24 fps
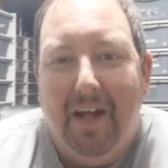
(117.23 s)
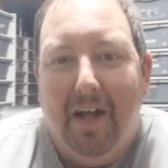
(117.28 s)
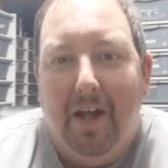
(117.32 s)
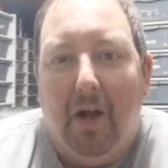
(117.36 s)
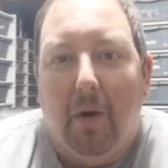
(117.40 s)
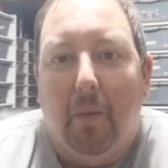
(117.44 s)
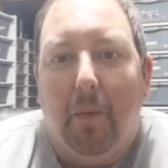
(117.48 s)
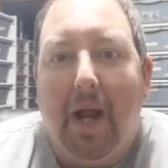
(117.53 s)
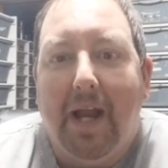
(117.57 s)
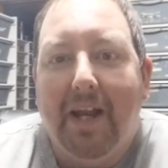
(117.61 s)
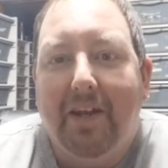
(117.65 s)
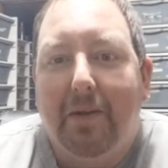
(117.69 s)

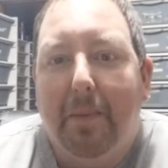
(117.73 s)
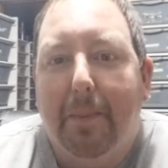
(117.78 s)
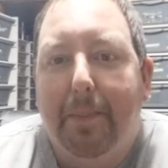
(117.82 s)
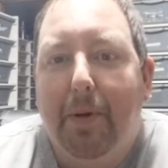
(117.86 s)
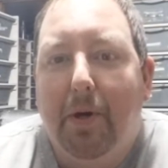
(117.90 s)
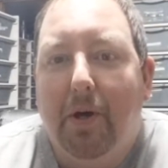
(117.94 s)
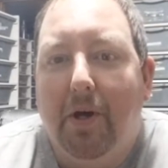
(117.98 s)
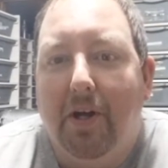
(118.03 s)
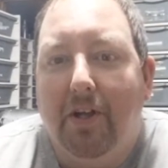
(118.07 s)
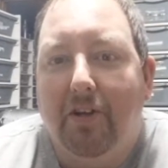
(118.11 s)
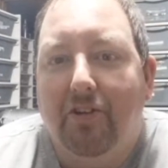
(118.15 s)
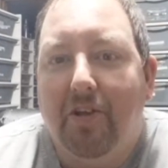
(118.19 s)
right to
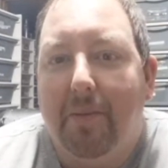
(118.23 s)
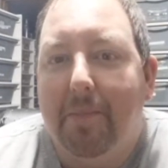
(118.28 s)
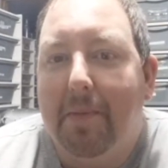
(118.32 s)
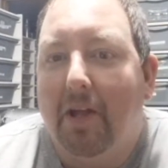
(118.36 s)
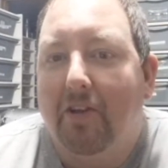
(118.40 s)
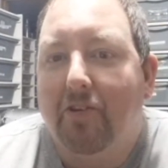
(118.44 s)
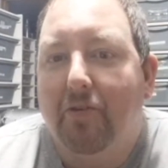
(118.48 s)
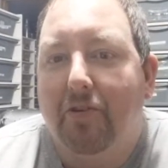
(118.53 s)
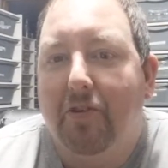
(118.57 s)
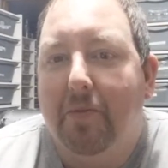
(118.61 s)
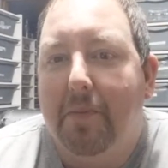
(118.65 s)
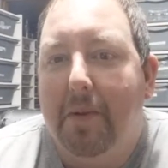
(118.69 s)
push. I'm not
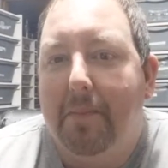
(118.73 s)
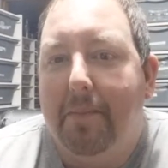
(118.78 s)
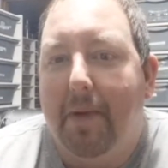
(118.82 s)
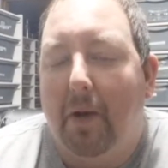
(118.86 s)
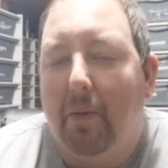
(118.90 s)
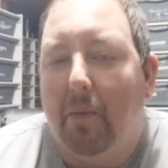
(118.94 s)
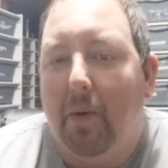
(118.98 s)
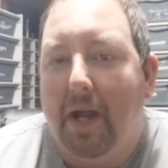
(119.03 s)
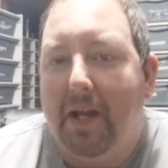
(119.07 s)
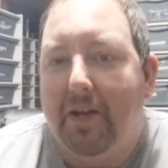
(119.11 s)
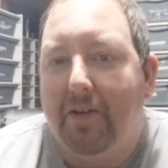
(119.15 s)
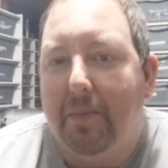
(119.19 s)
sure what you mean by
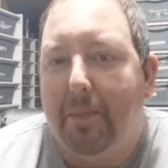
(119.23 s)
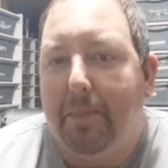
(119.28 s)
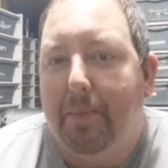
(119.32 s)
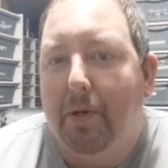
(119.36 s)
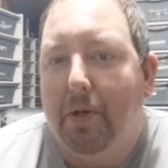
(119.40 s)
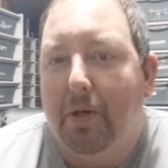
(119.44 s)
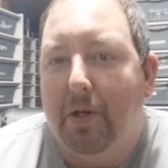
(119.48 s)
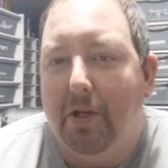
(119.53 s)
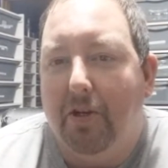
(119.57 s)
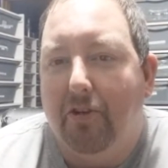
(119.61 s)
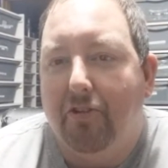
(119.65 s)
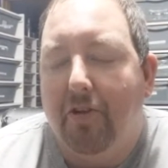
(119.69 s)
right to
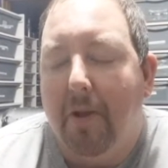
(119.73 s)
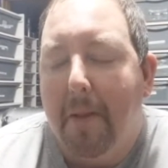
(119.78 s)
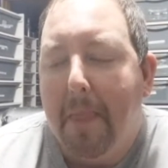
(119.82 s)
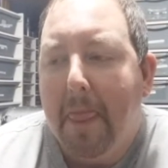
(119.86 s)
push.